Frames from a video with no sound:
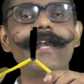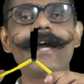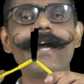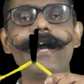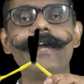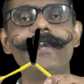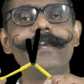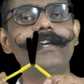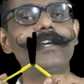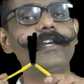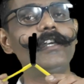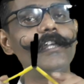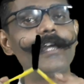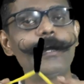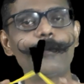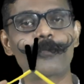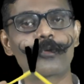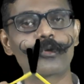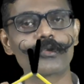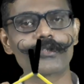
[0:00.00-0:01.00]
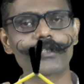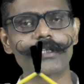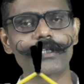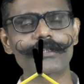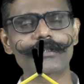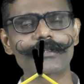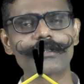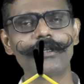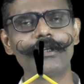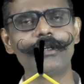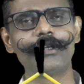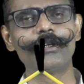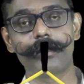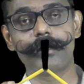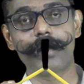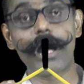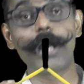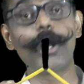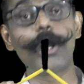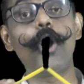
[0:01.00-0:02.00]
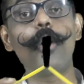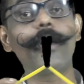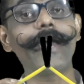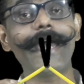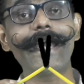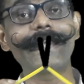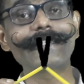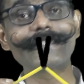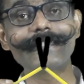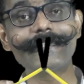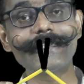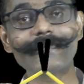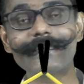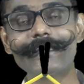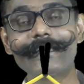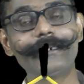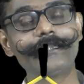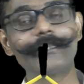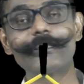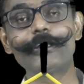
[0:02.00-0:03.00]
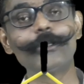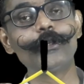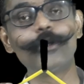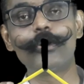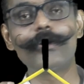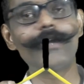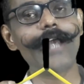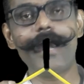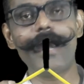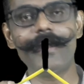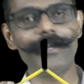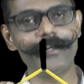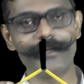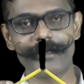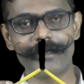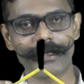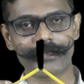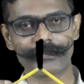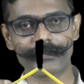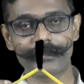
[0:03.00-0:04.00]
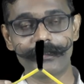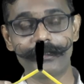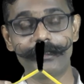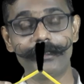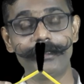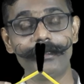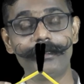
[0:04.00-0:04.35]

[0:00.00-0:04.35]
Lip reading: directly approaches. Along axis, there is no direct interaction.